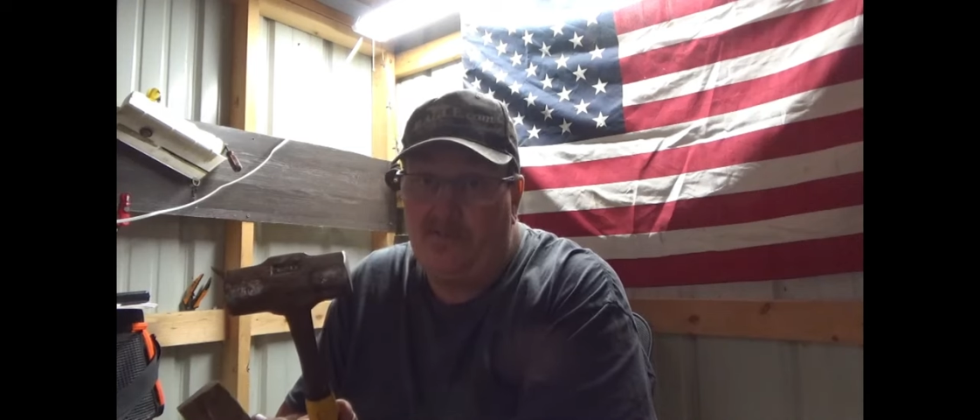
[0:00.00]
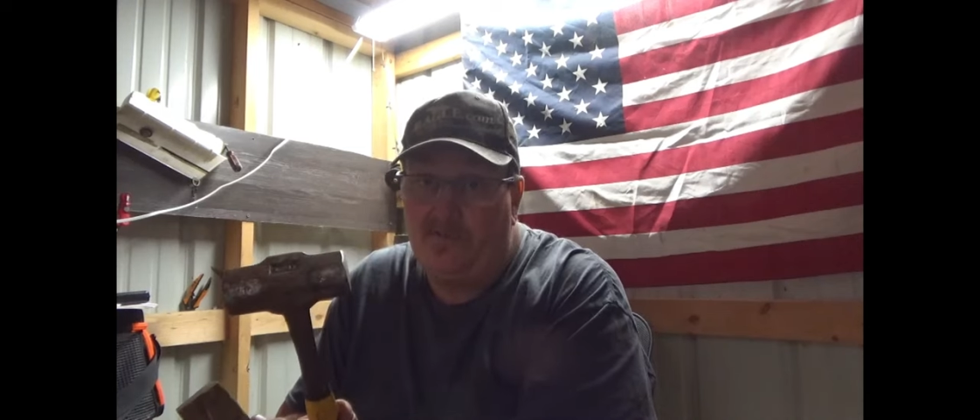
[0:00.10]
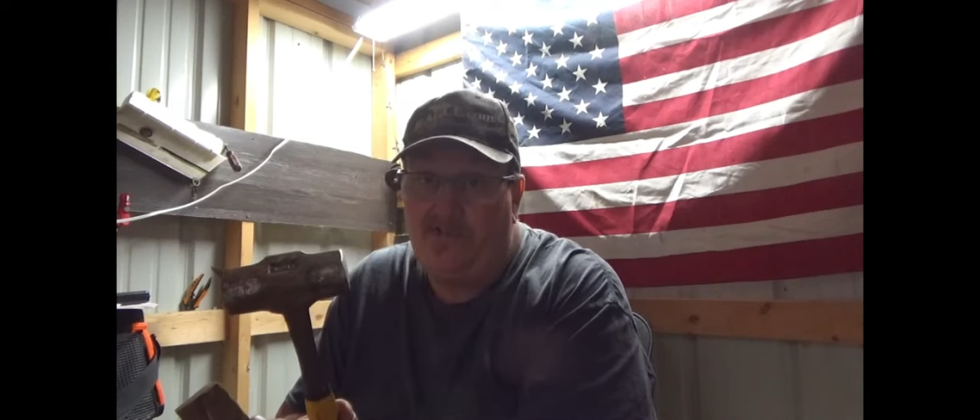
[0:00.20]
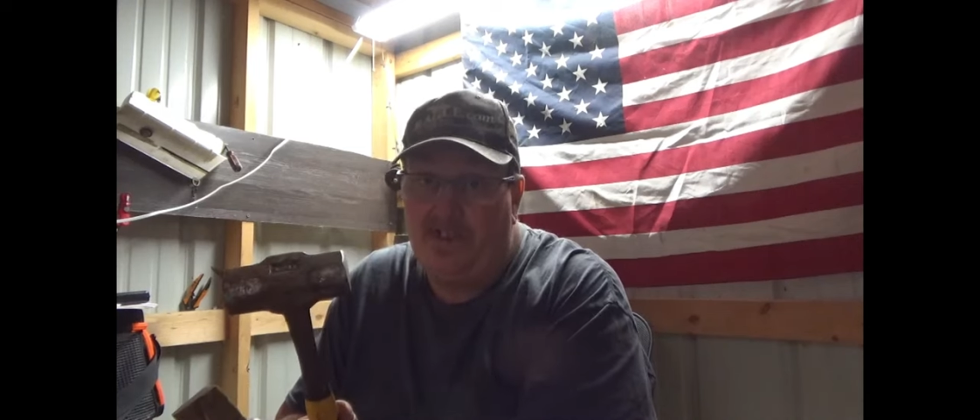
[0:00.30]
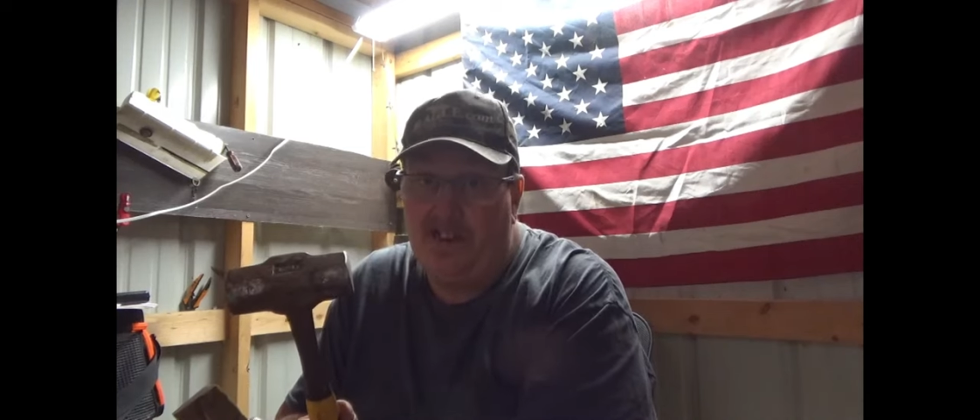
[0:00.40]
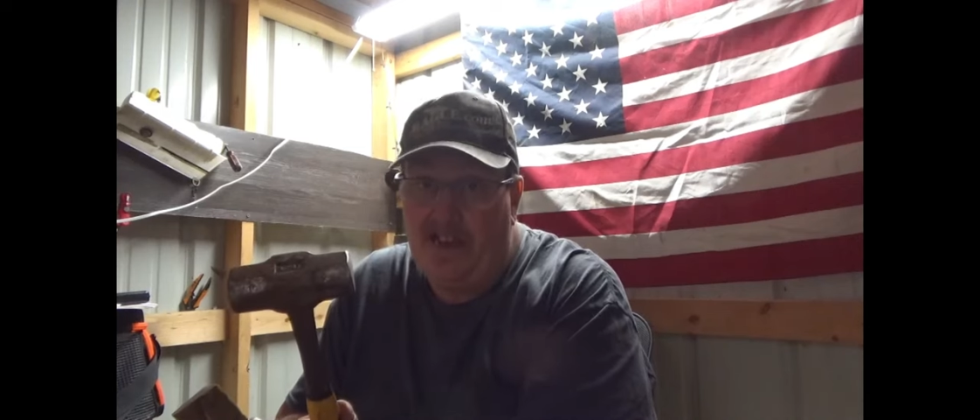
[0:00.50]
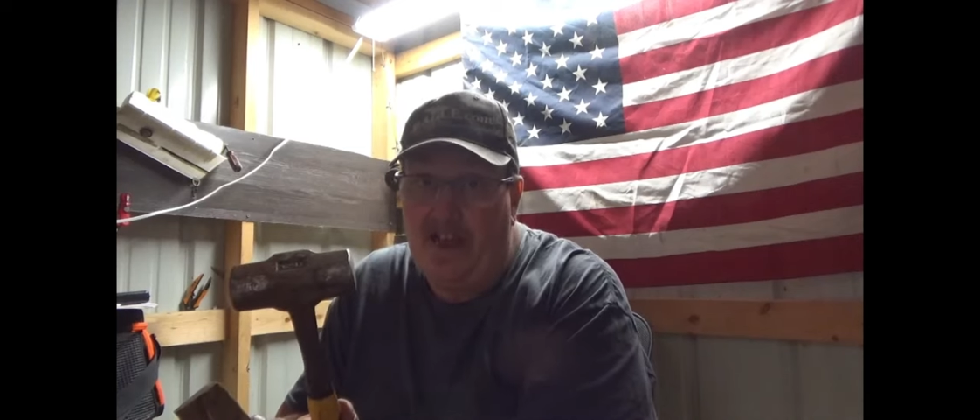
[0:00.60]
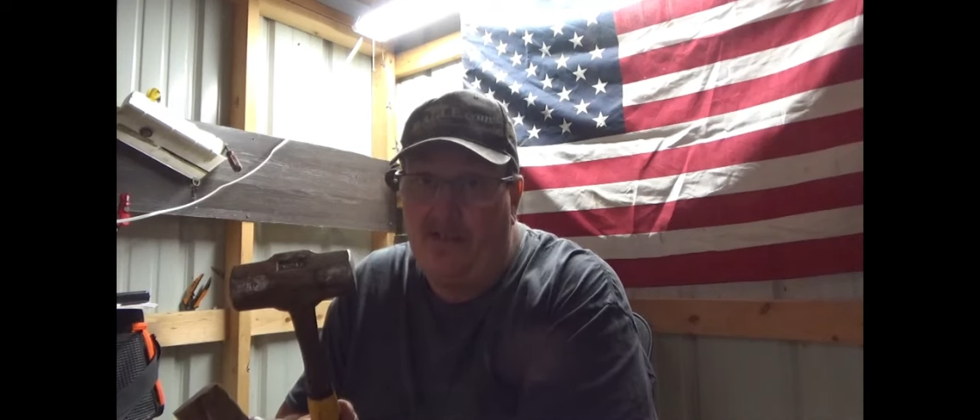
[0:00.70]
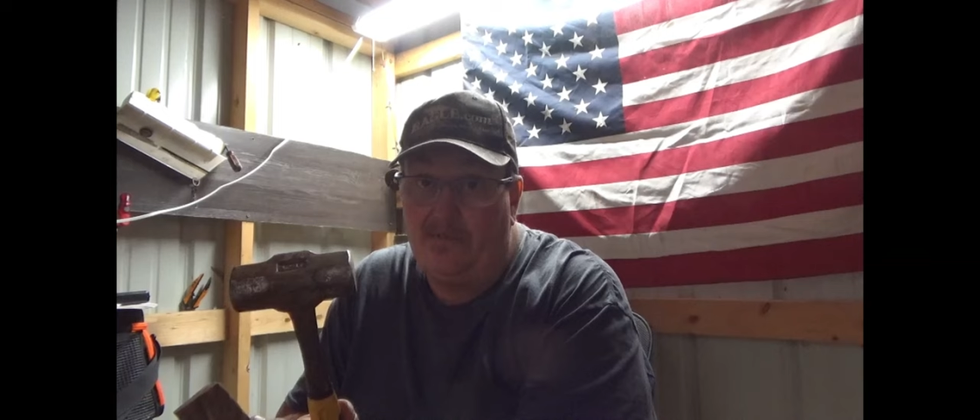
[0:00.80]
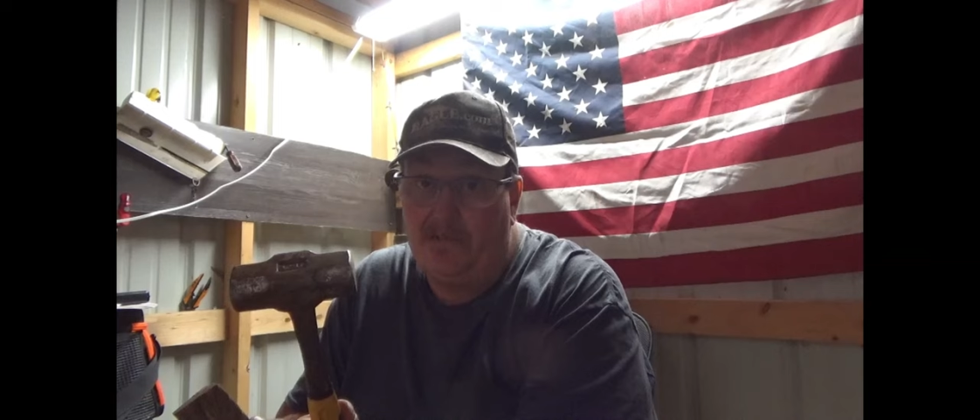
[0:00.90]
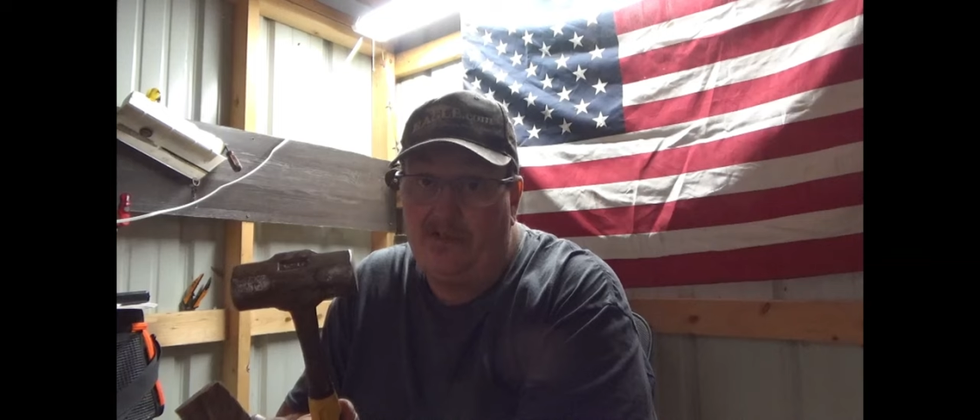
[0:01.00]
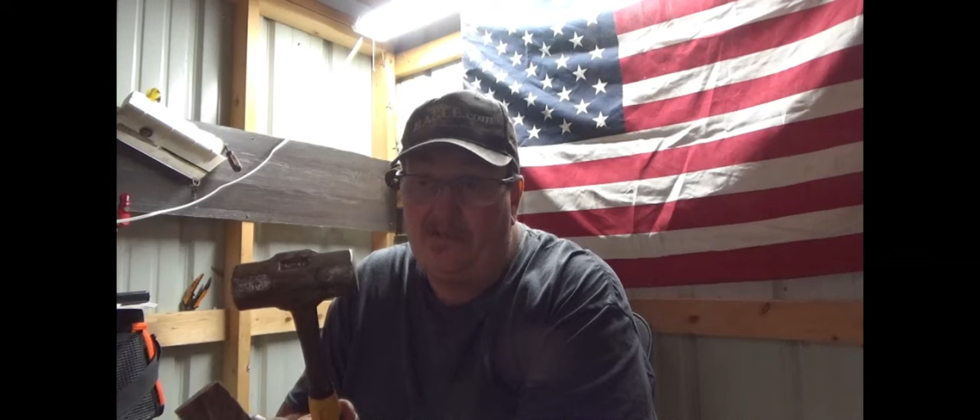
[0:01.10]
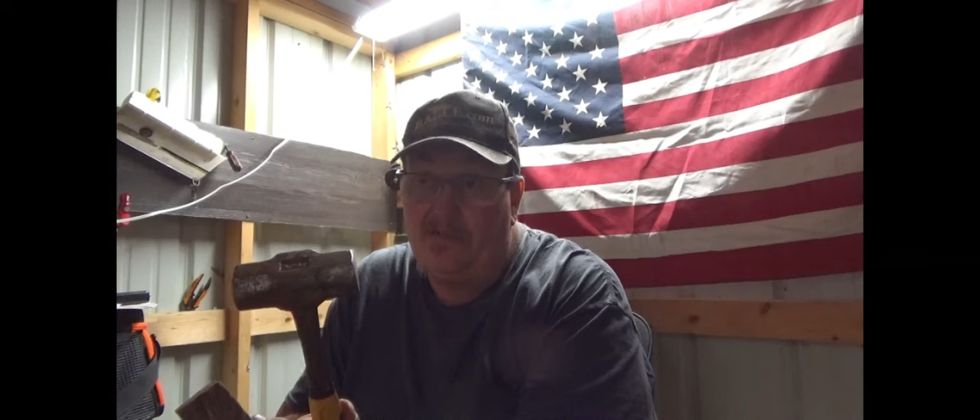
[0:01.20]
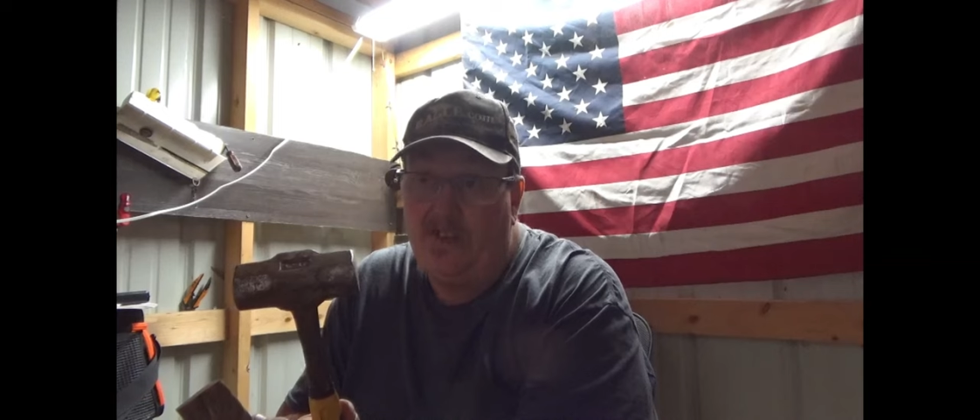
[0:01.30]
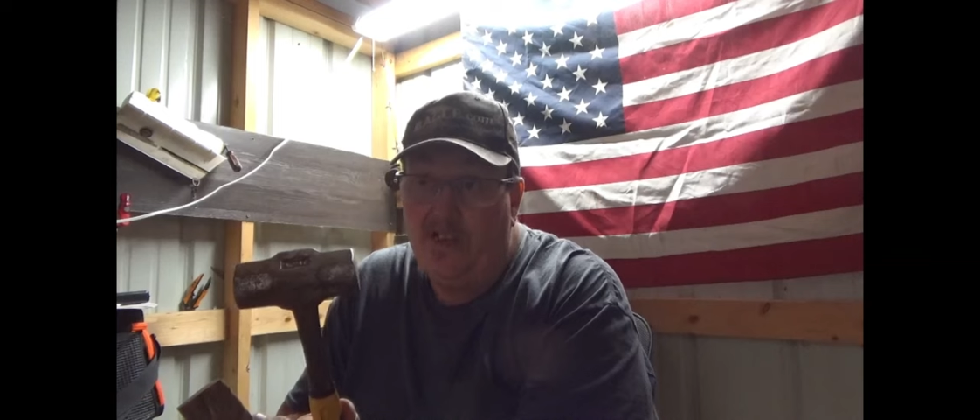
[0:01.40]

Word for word: it once you get it out because